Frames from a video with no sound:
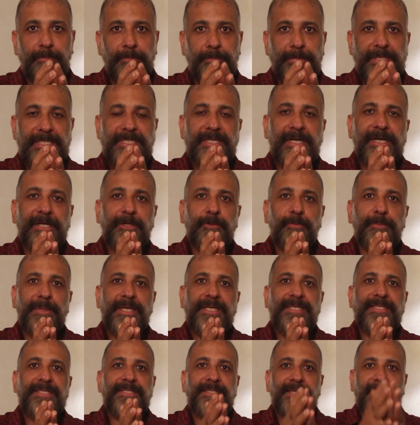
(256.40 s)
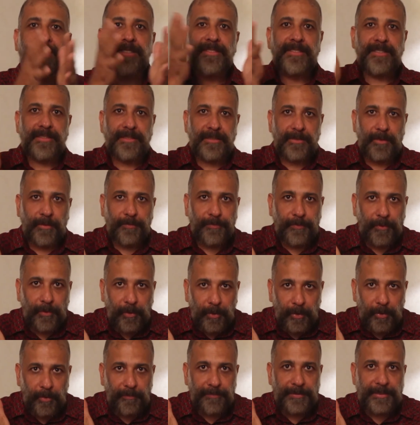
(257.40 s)
basically to make sense of
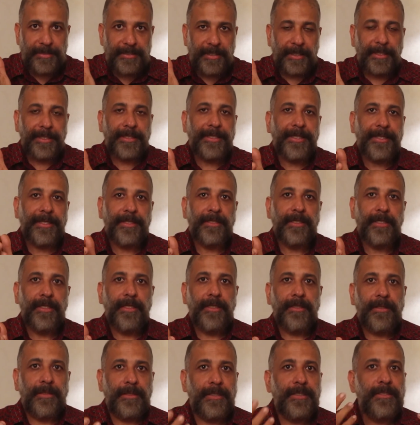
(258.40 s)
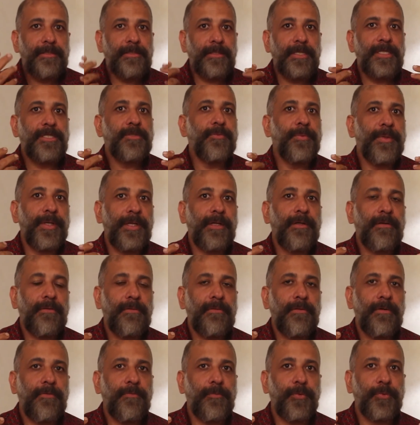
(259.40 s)
all of this content is where
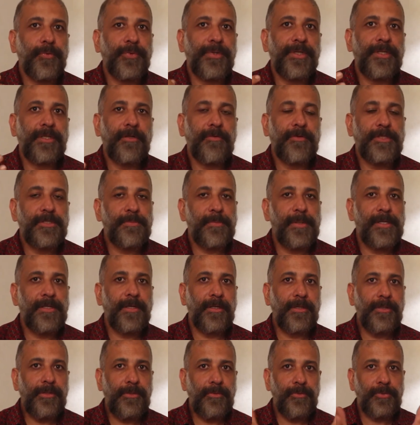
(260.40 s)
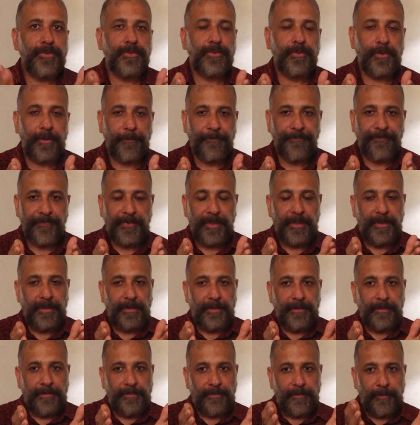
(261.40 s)
a photo editor is playing a huge role.
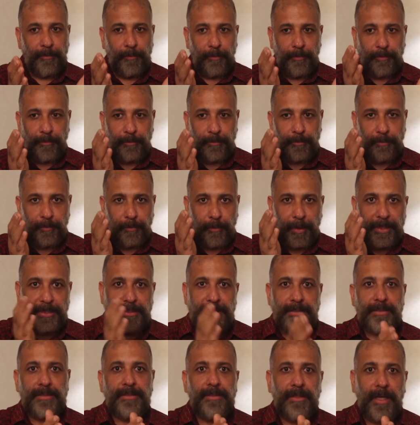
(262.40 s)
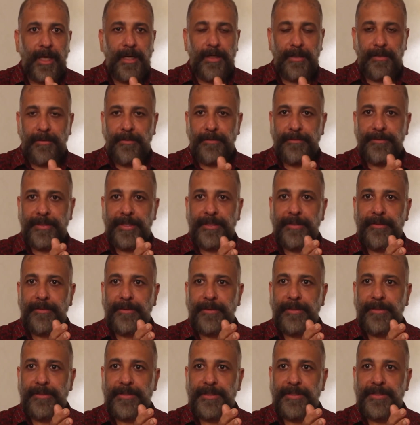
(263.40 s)
Once done,
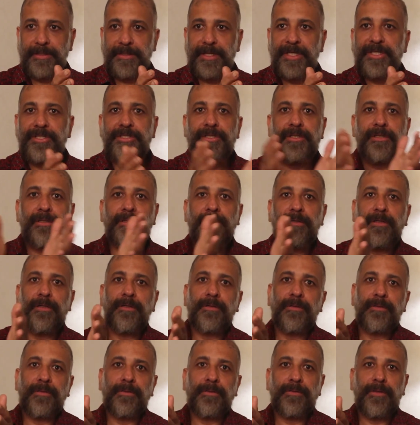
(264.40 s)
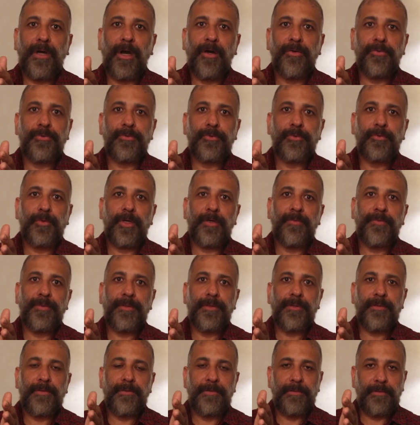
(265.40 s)
then it is reaching out to
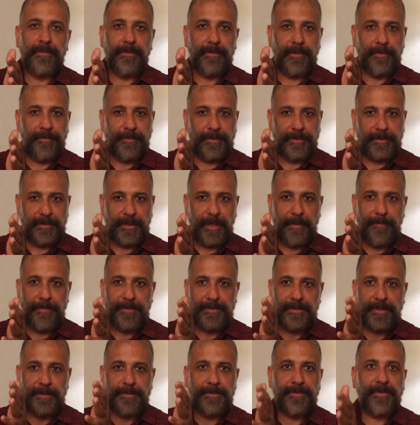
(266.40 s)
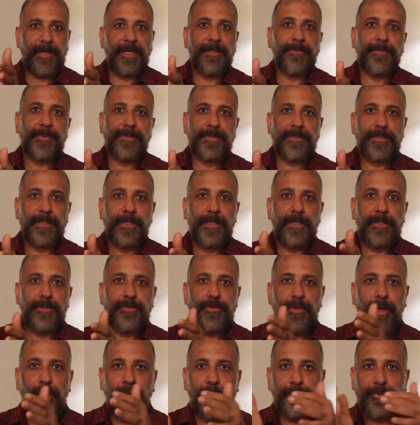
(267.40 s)
our subscribers.
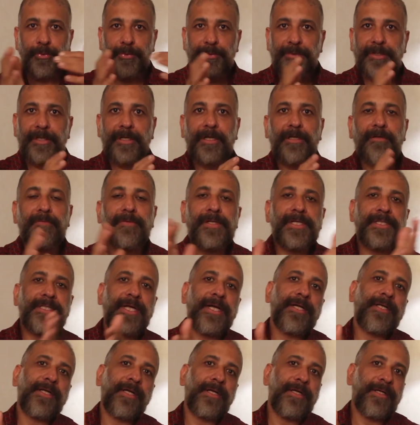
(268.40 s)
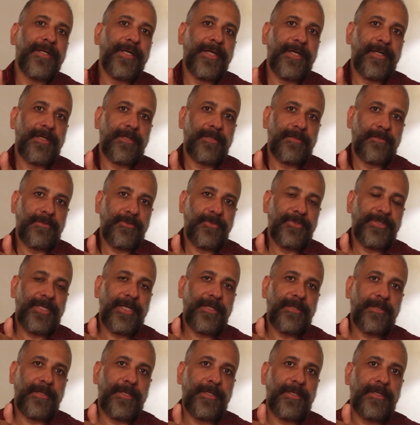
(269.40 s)
So how to deliver that content so
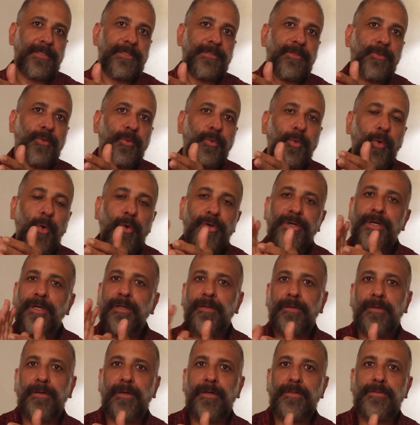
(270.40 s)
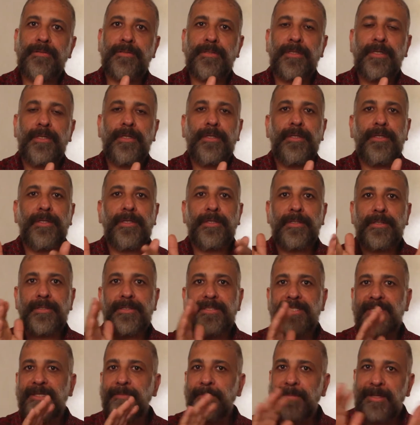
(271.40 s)
that it is going across in a
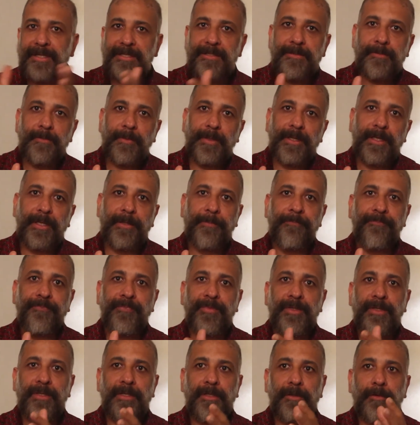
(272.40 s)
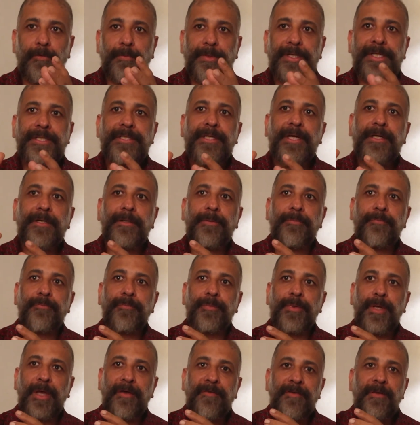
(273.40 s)
seamless way, in a way that
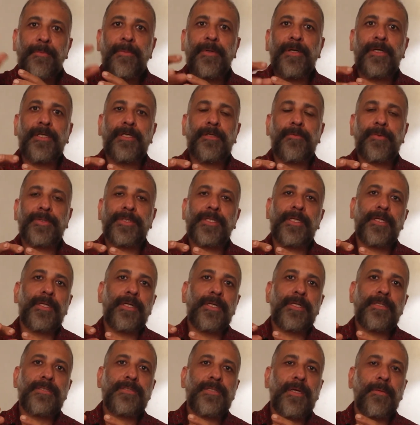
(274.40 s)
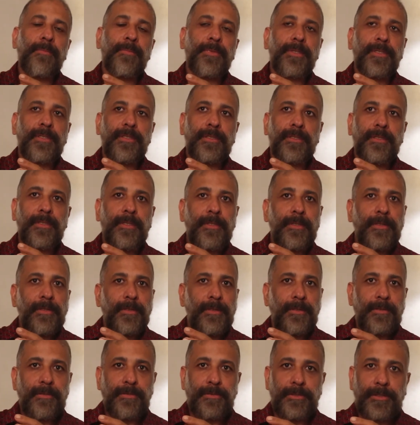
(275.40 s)
everybody, whether it is somebody
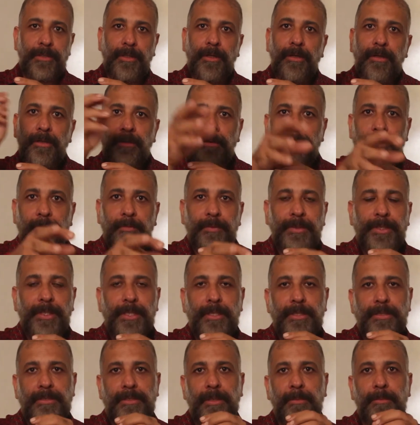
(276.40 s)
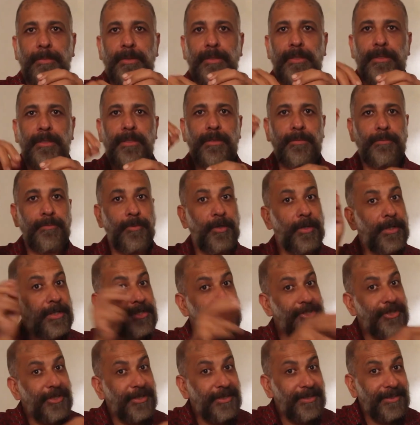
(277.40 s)
in Shillong or whether it is somebody in
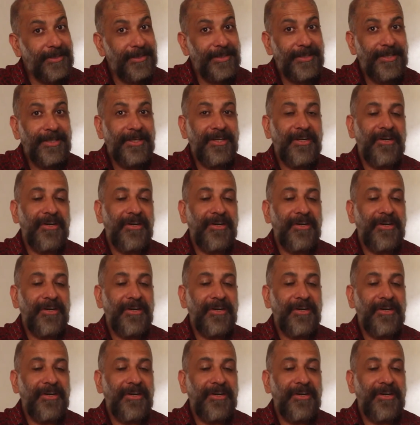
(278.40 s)
Pondicherry